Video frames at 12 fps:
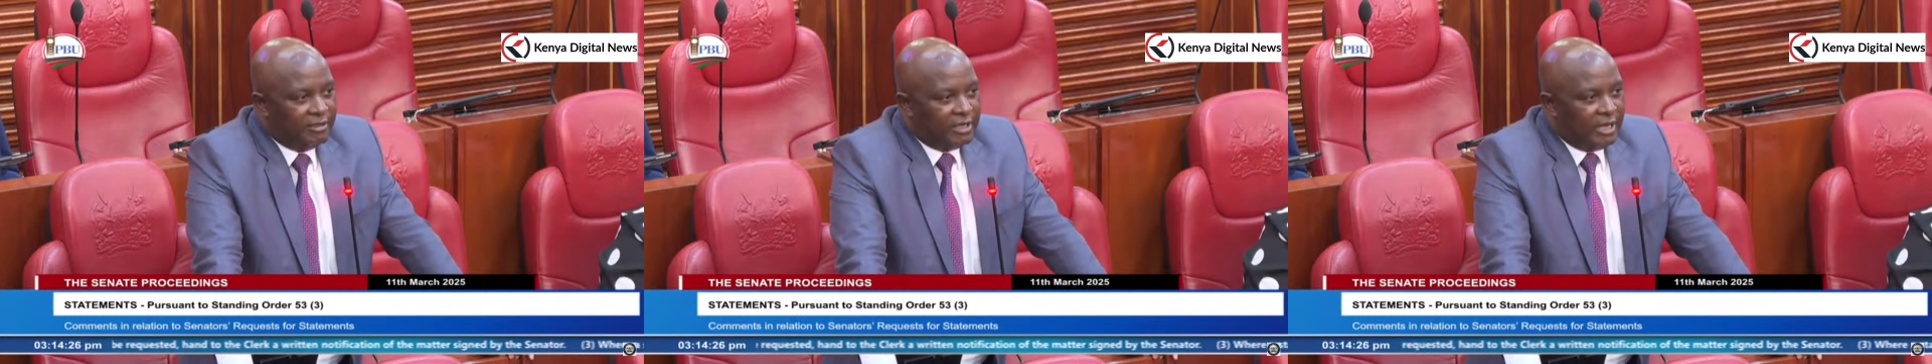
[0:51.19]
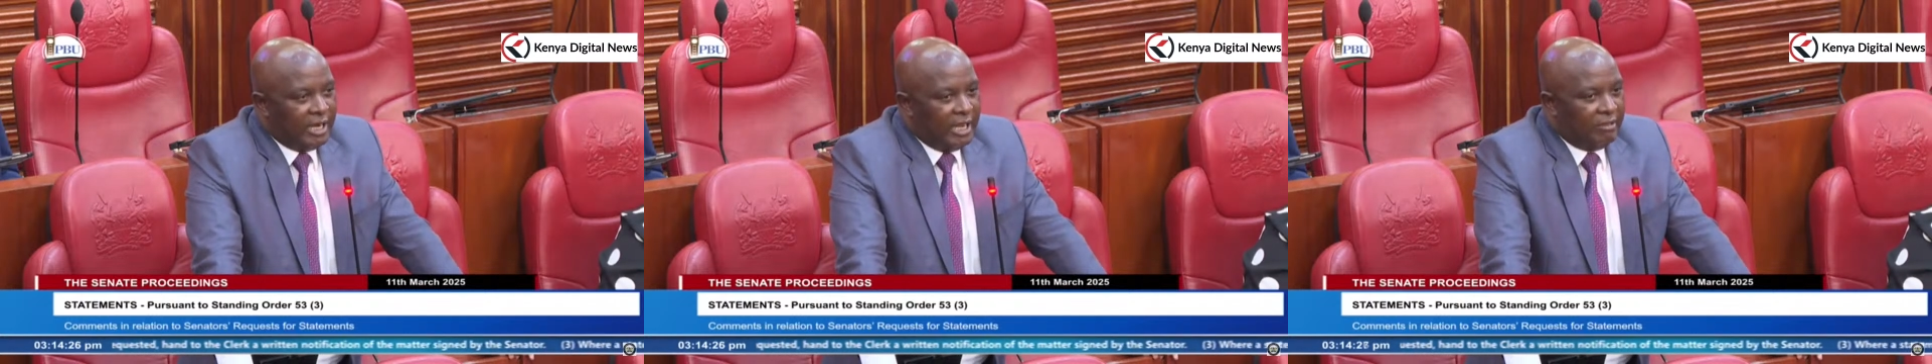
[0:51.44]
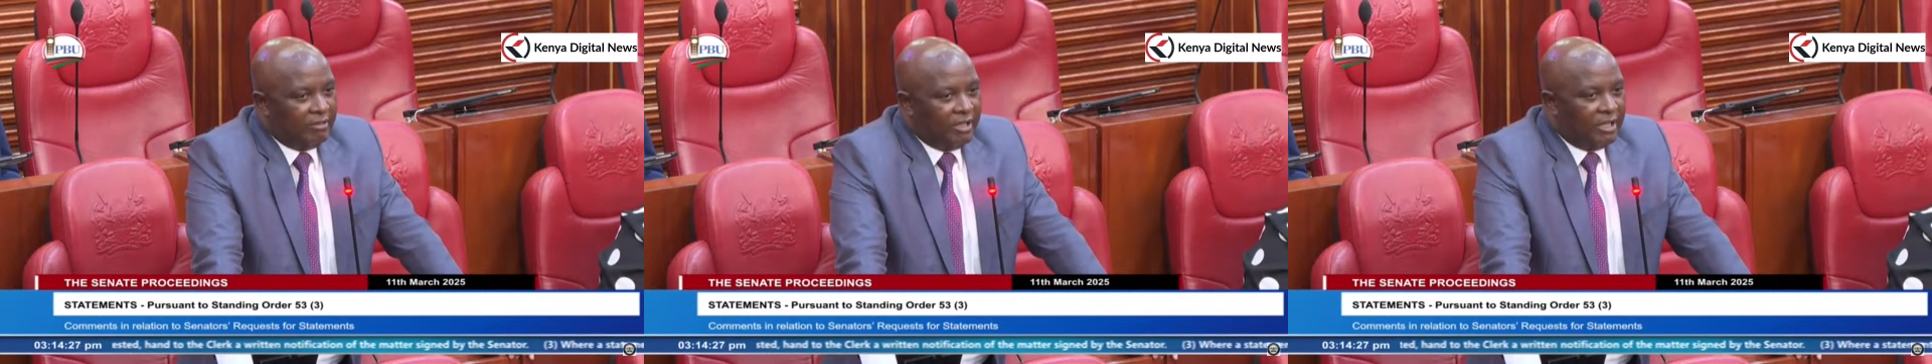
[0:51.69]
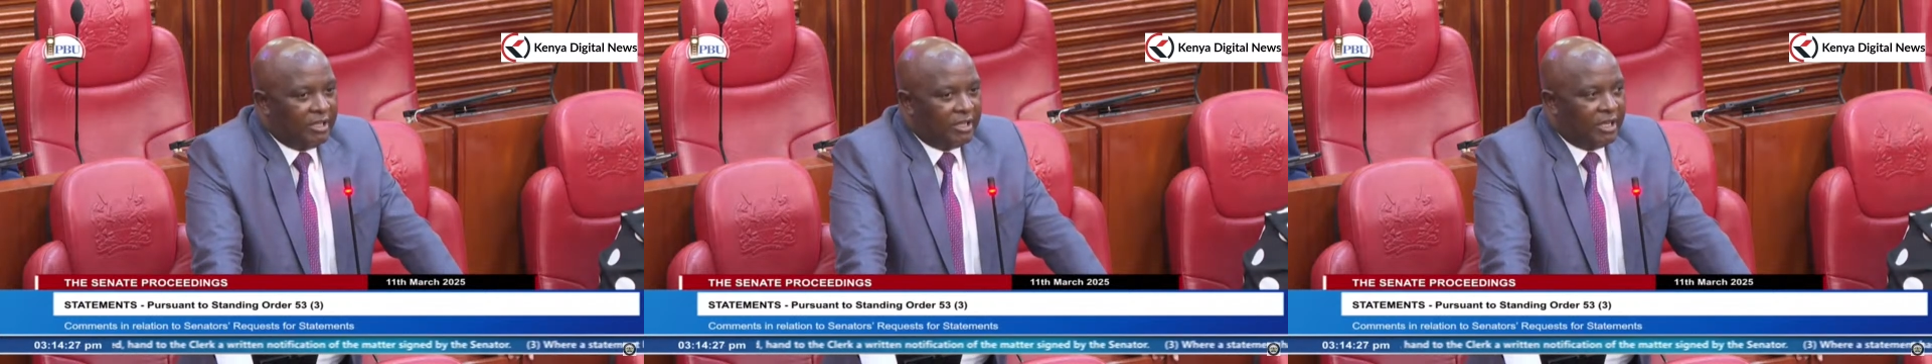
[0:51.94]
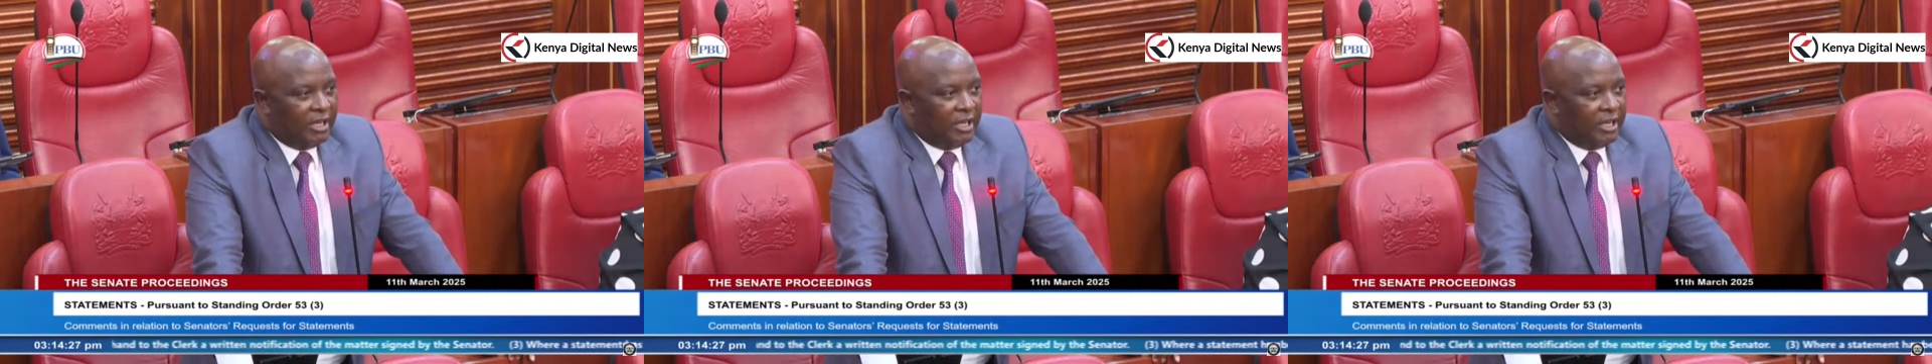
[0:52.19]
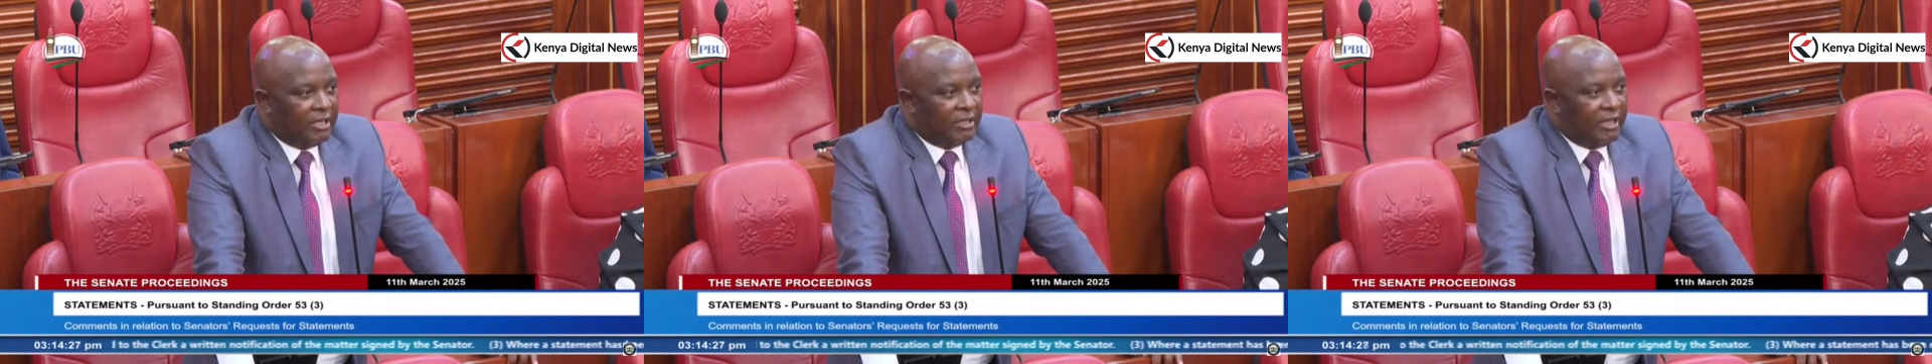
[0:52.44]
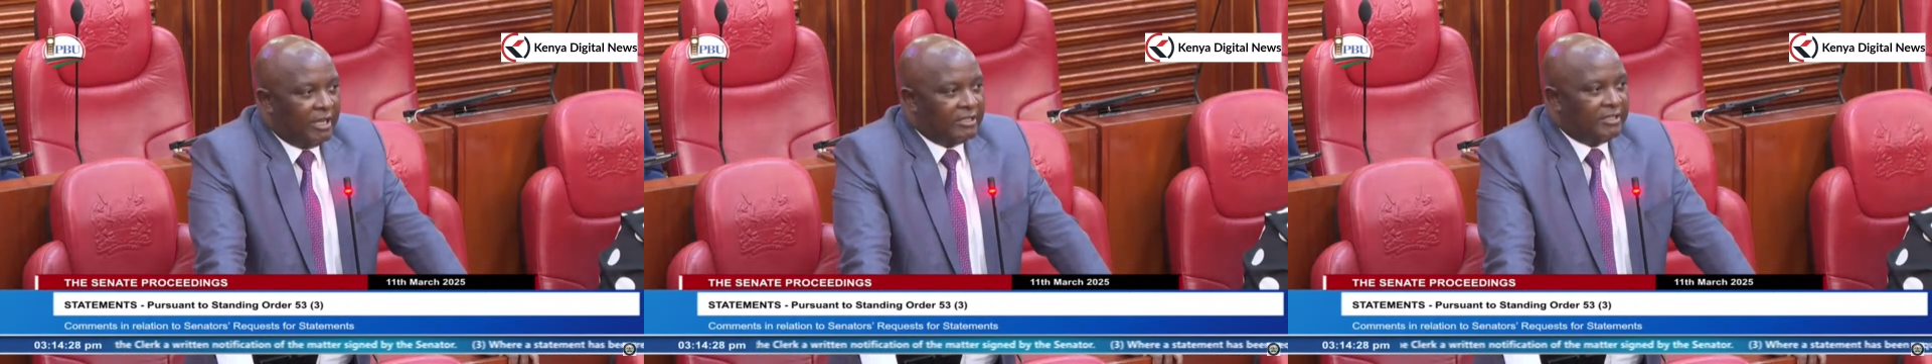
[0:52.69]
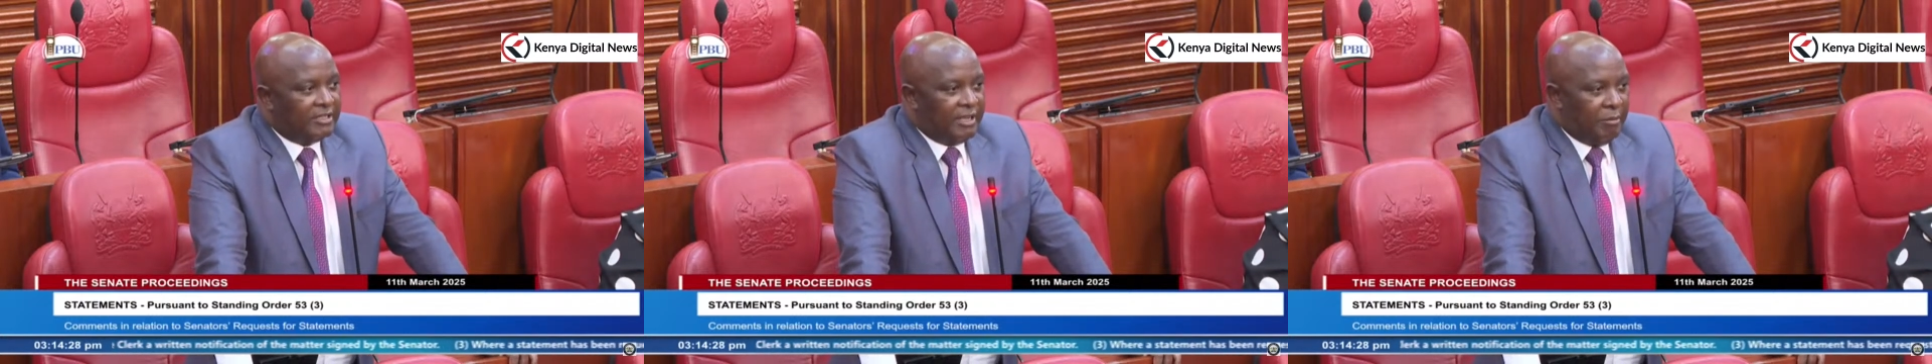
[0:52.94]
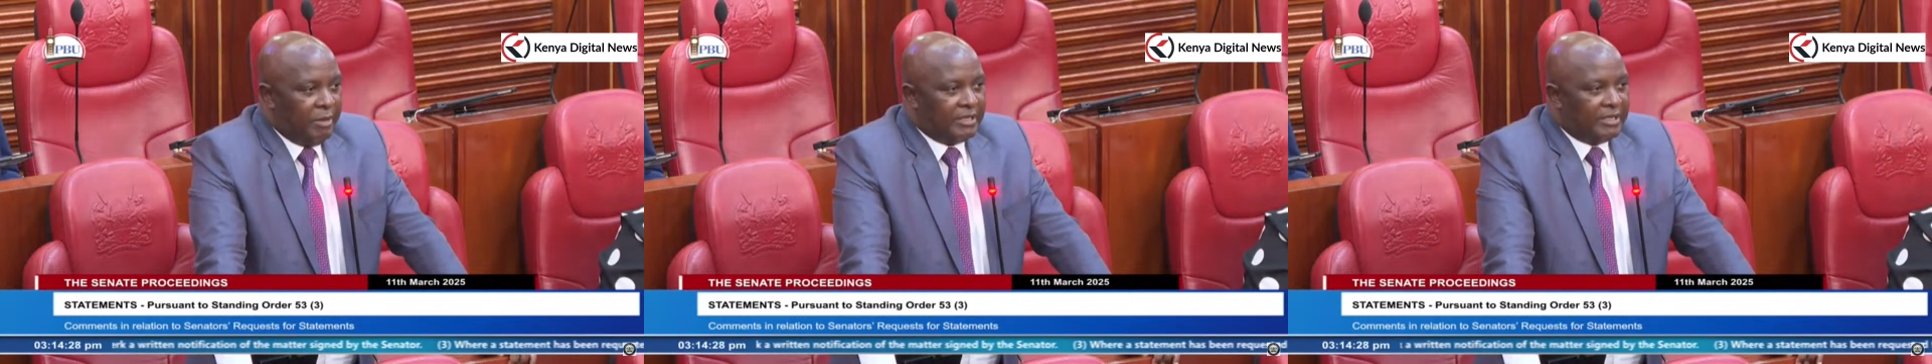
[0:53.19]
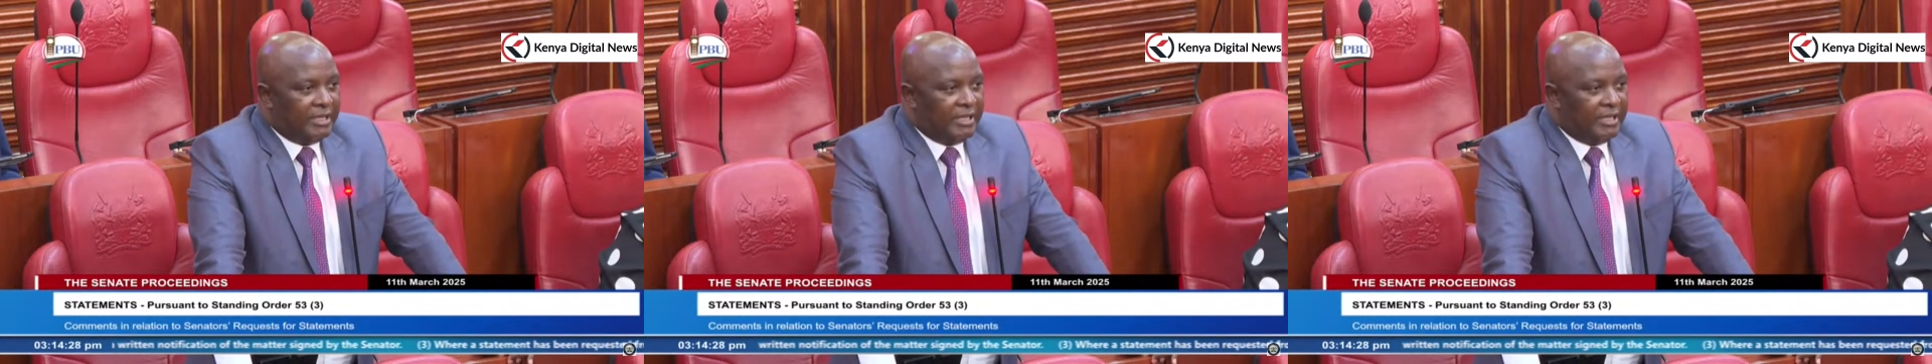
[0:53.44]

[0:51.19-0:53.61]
And I think that is a matter